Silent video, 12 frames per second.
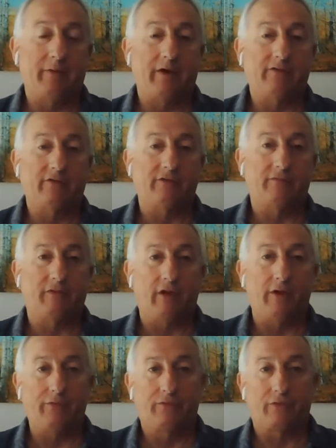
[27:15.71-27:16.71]
because it's a
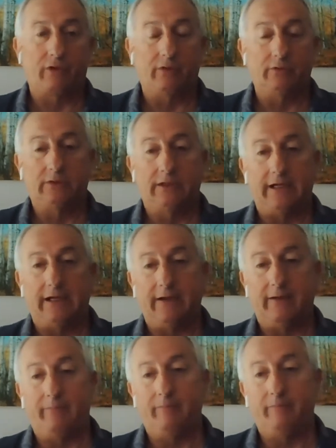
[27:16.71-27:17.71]
flow
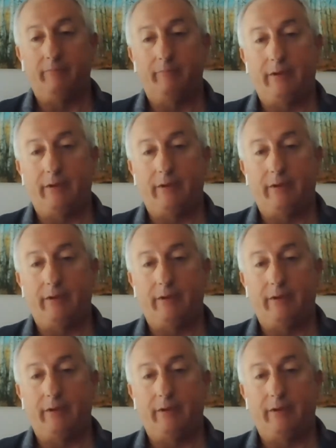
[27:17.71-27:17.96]
through.